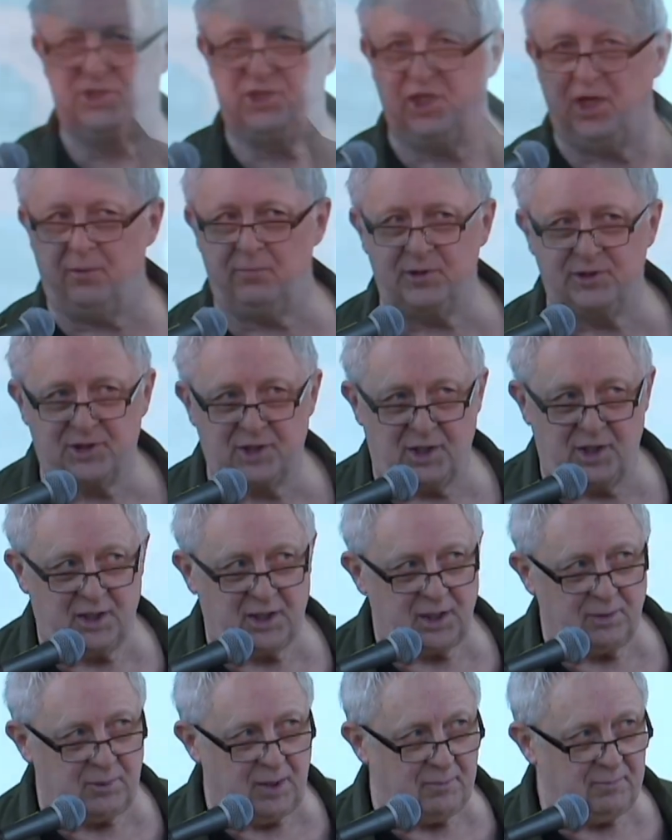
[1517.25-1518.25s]
Jim is going to
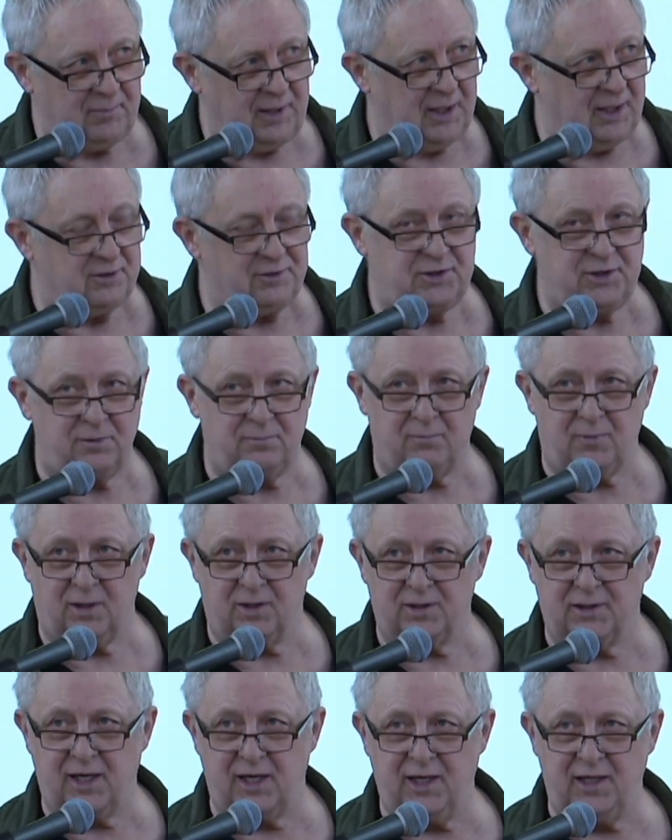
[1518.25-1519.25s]
come up now. Jim
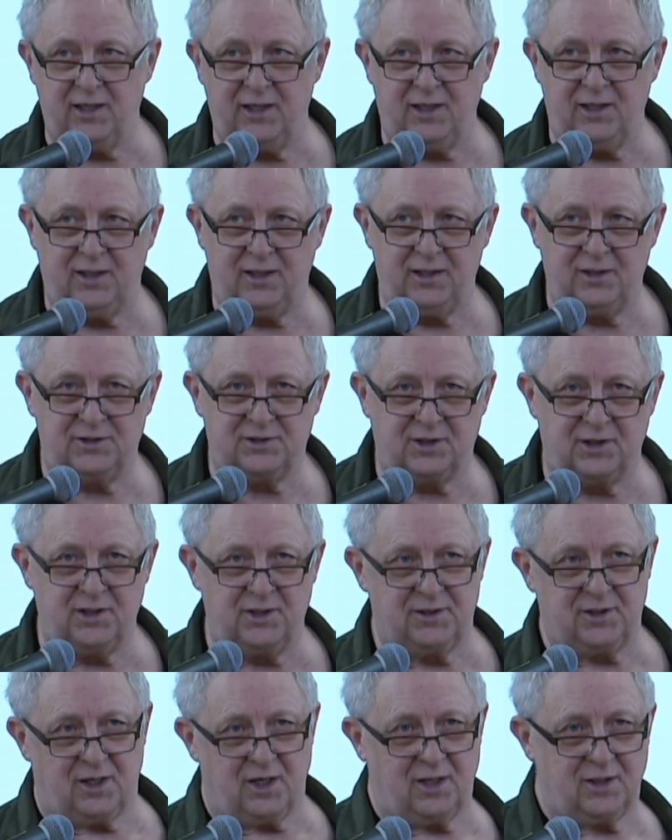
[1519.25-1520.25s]
Mulcahy, he's going
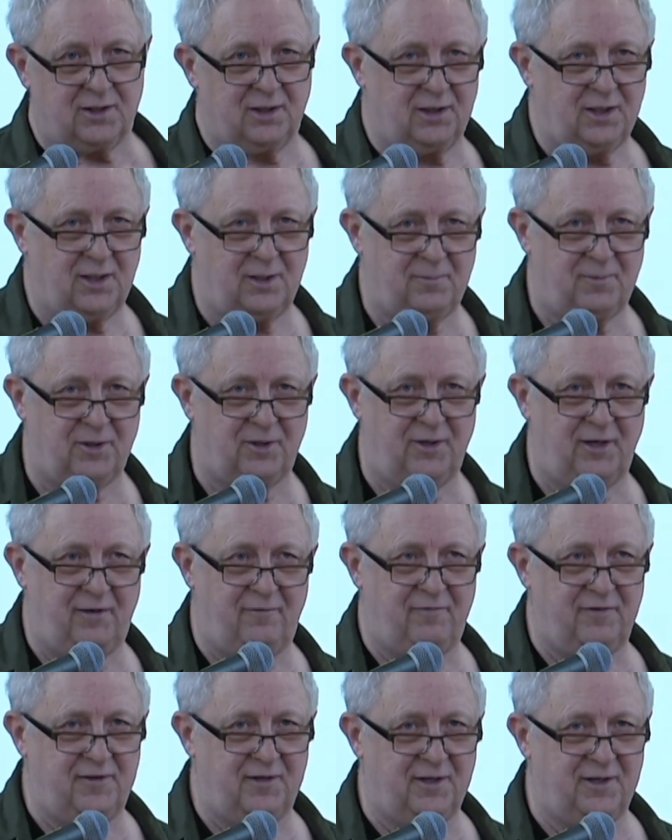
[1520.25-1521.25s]
to talk a little about
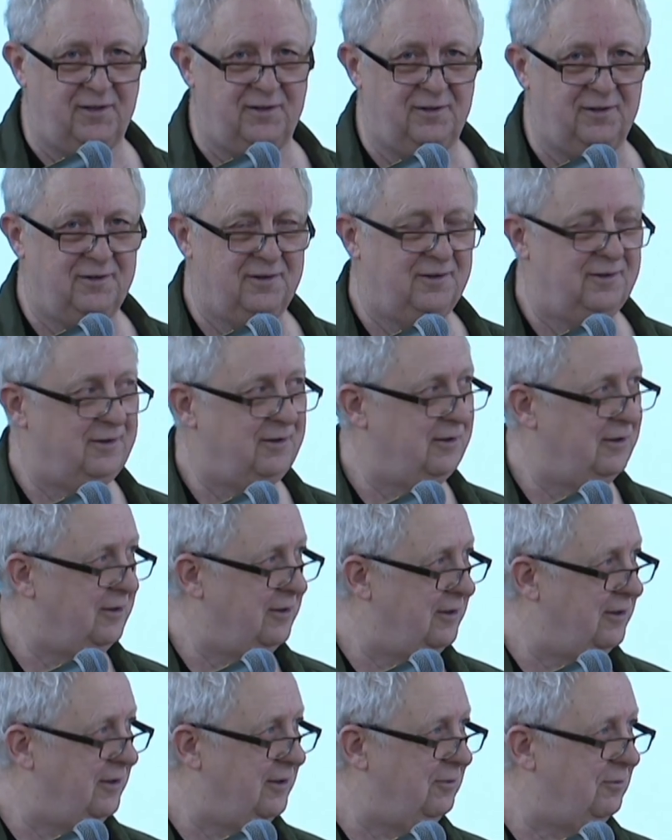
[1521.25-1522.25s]
everything.
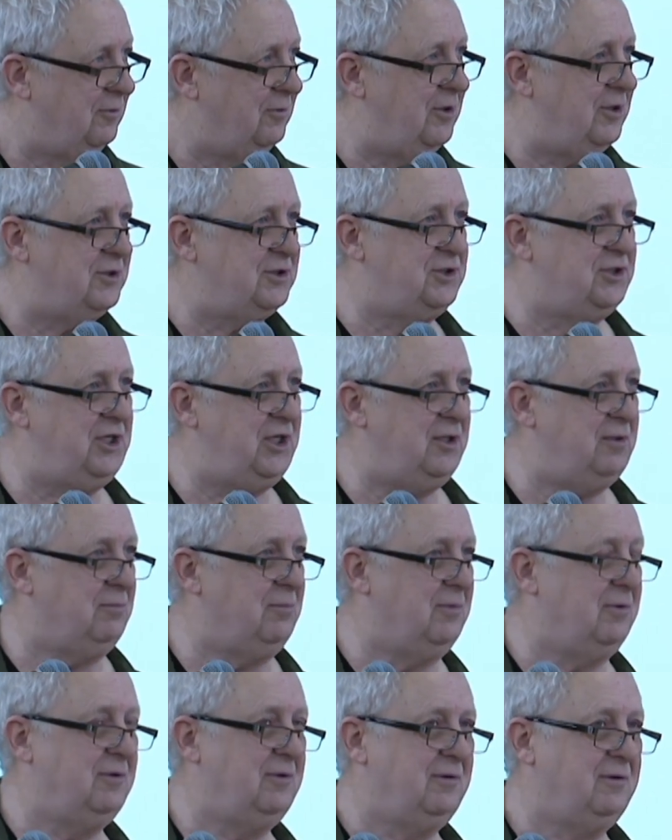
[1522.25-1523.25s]
Where's Jim?
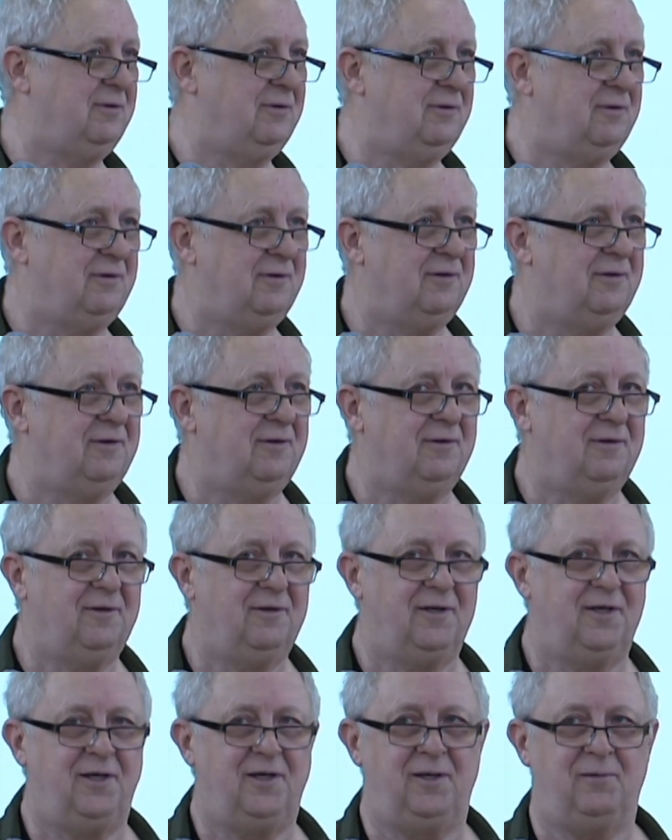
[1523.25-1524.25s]

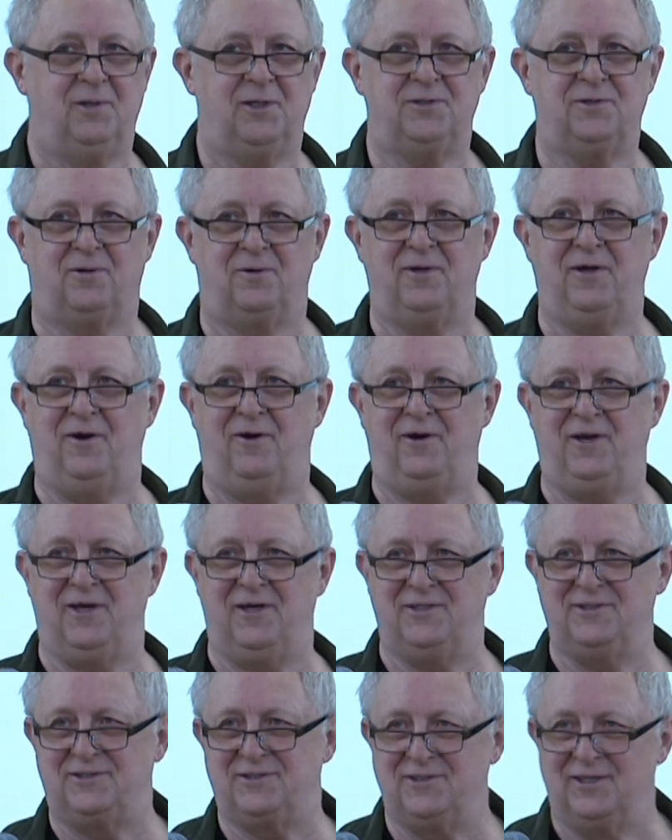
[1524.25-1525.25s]
He must, oh, there he
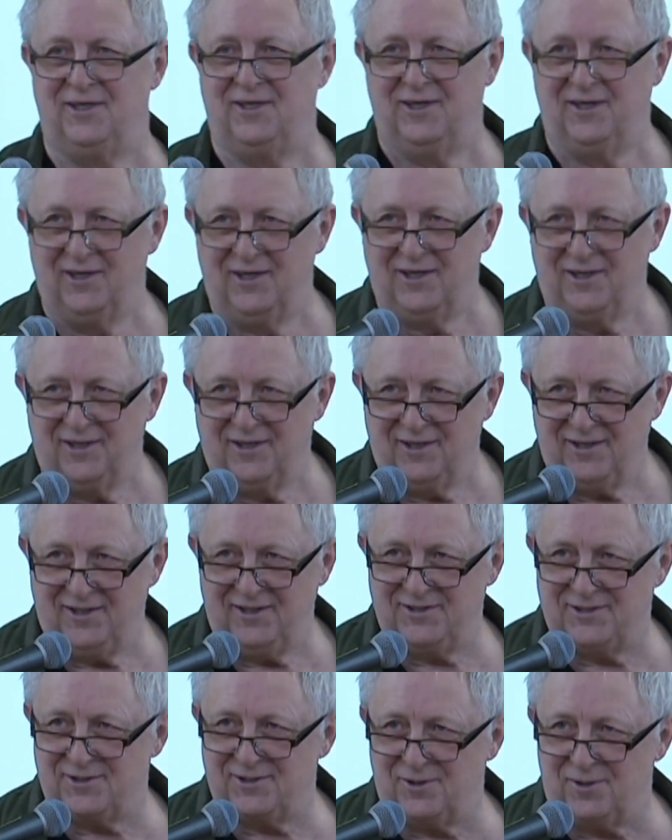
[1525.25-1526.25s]
is.
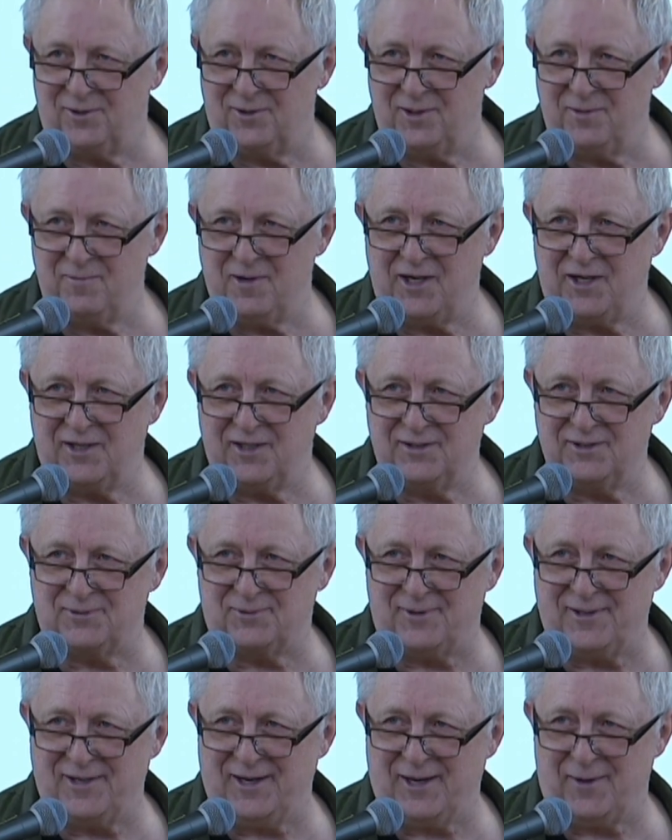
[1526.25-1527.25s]
He's slowly making his
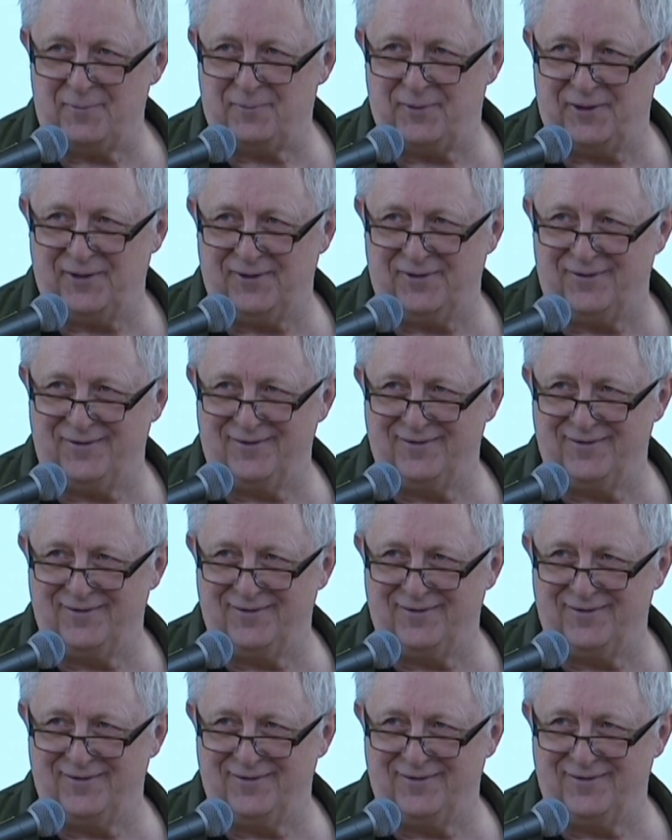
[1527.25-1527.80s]
way up here.